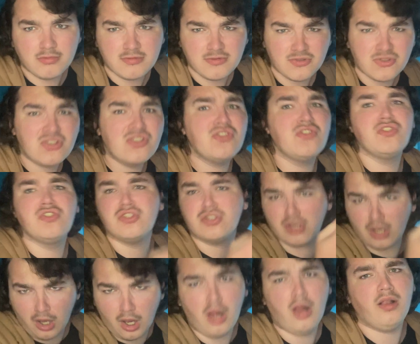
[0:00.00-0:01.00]

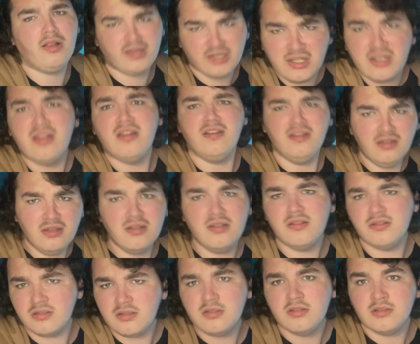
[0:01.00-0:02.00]
Solid.
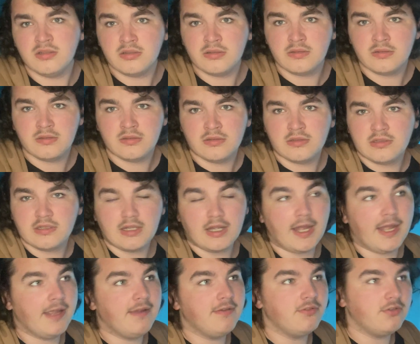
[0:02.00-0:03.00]

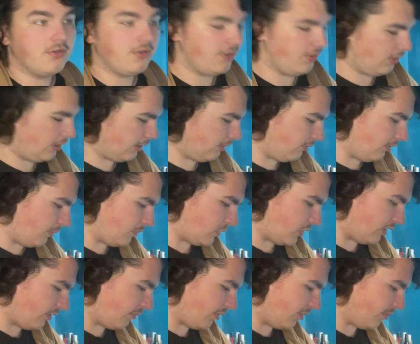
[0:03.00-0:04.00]
I have no idea what I'm
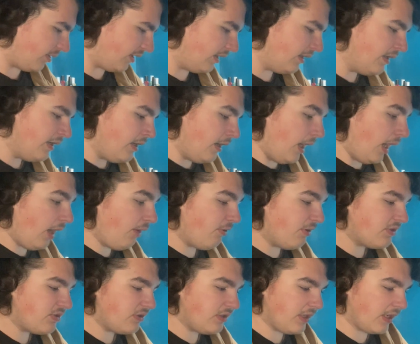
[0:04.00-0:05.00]
talking about, but anyway,
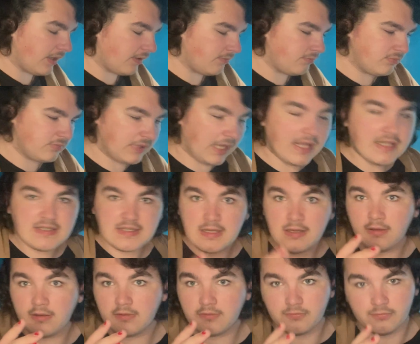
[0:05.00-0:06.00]
so yeah, that's
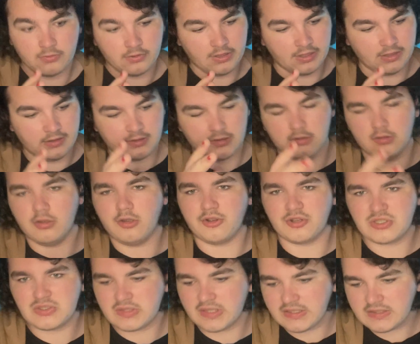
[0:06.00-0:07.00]
it for like the
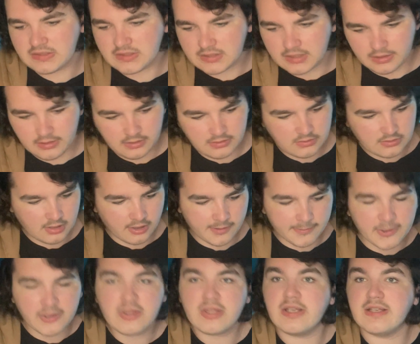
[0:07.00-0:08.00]
looks. Let's talk
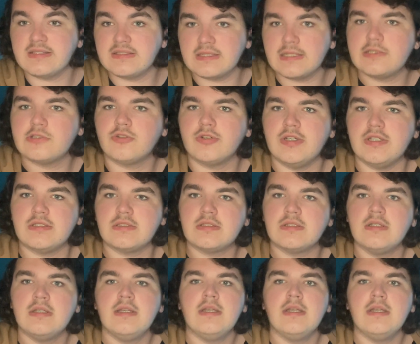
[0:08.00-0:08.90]
about the accessories.